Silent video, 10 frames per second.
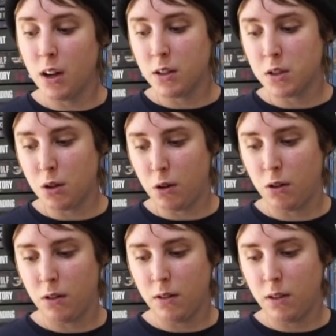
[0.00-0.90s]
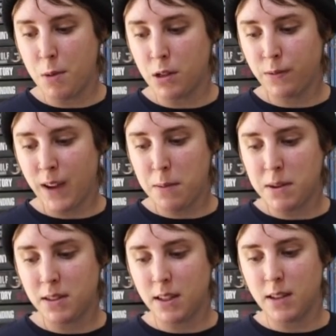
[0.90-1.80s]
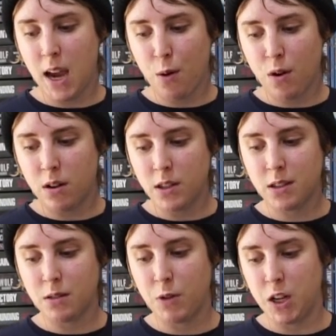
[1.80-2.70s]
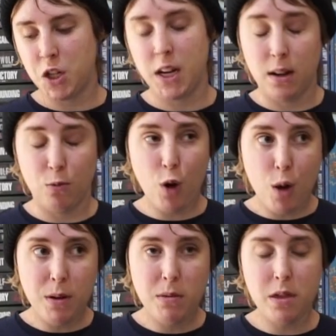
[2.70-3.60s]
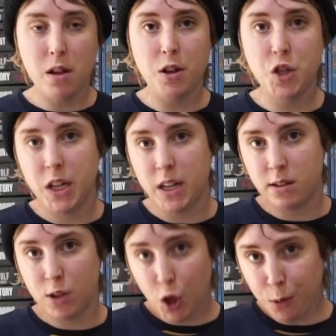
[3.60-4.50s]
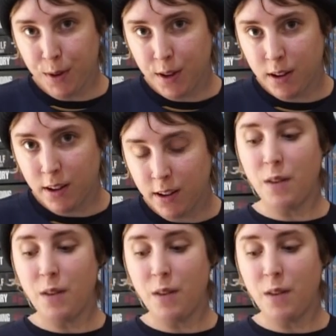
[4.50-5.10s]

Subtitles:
So the most famous is Eros, which in Roman mythology is Cupid.